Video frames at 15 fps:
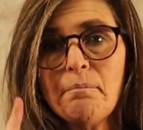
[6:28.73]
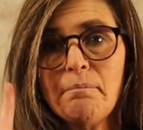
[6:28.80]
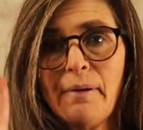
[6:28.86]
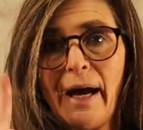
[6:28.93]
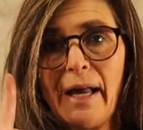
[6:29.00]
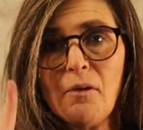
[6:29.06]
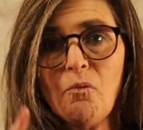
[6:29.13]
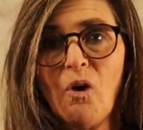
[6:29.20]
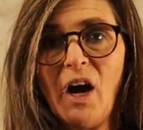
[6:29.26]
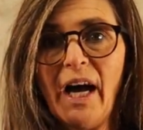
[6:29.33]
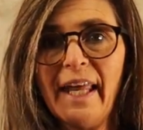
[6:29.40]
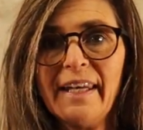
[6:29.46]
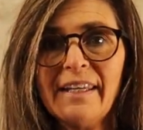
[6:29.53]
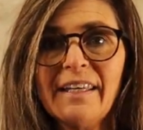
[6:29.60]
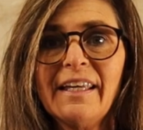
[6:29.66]
Buy
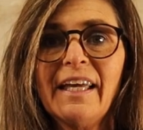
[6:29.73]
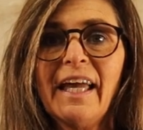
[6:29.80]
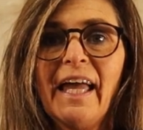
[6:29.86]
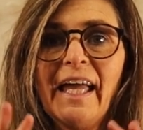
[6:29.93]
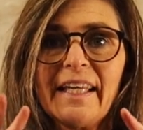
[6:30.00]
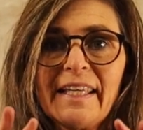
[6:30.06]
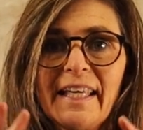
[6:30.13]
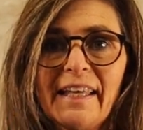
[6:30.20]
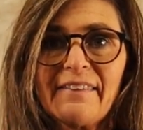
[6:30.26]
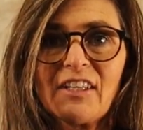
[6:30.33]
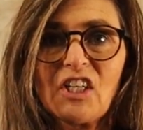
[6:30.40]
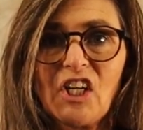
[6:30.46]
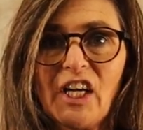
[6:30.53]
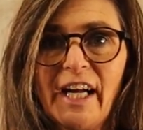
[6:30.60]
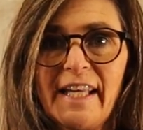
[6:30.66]
one and get
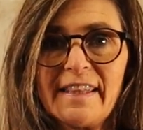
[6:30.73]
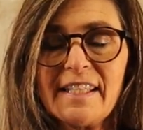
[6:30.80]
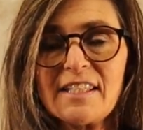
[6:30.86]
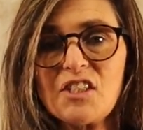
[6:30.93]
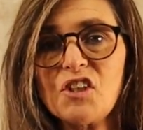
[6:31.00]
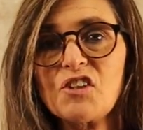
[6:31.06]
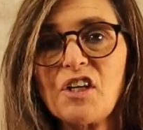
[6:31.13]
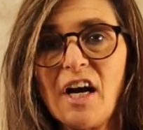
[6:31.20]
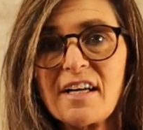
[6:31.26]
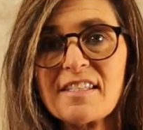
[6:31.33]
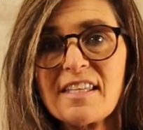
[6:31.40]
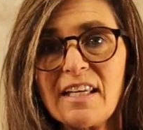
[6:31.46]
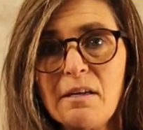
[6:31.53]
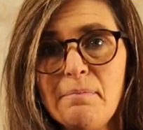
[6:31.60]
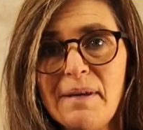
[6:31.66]
the crate that your
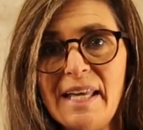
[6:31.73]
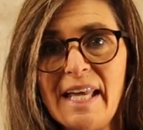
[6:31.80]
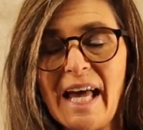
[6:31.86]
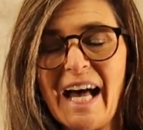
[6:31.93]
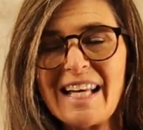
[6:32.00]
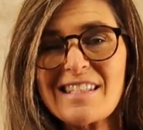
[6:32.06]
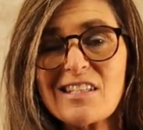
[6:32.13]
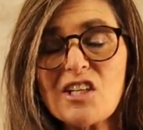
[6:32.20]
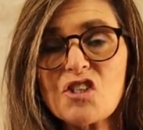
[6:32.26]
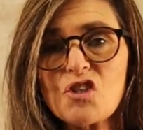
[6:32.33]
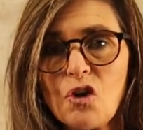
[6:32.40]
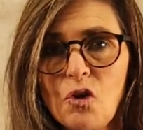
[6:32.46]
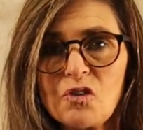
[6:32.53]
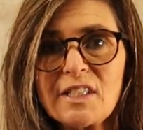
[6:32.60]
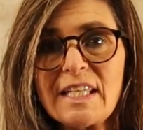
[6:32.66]
dog's going to be as an
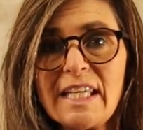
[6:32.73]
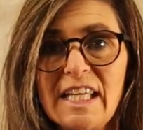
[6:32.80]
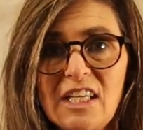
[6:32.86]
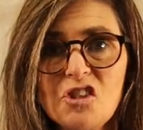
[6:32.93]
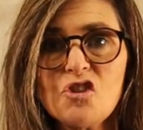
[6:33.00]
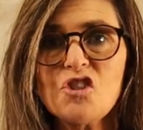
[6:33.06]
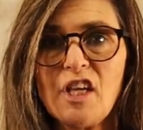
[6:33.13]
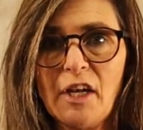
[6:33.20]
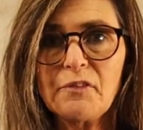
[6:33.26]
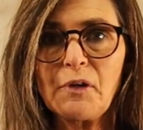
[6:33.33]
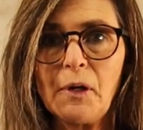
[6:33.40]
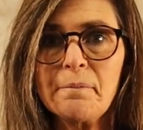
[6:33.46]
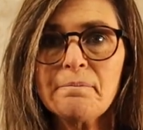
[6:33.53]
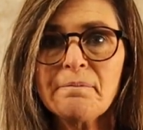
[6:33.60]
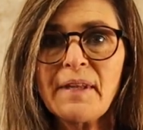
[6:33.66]
adult in
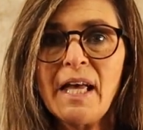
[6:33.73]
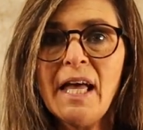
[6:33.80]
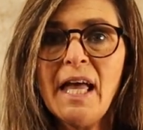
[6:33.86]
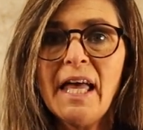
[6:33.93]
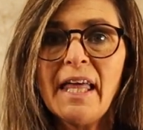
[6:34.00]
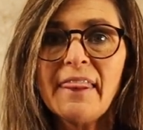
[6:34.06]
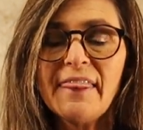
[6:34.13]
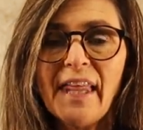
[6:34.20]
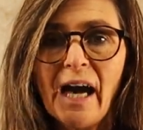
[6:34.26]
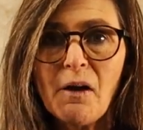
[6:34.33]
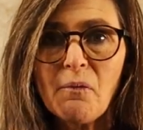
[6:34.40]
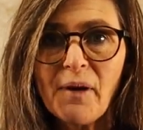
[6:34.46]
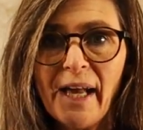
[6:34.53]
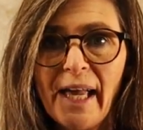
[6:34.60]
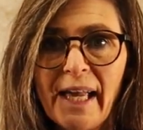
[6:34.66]
general.
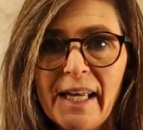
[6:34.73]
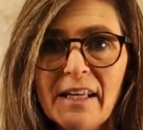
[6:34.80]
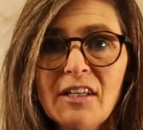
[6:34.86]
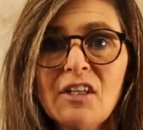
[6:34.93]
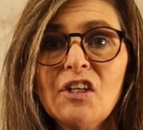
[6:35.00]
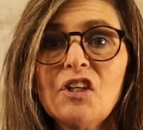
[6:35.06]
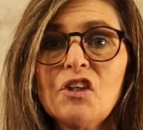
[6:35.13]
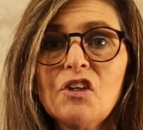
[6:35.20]
That way,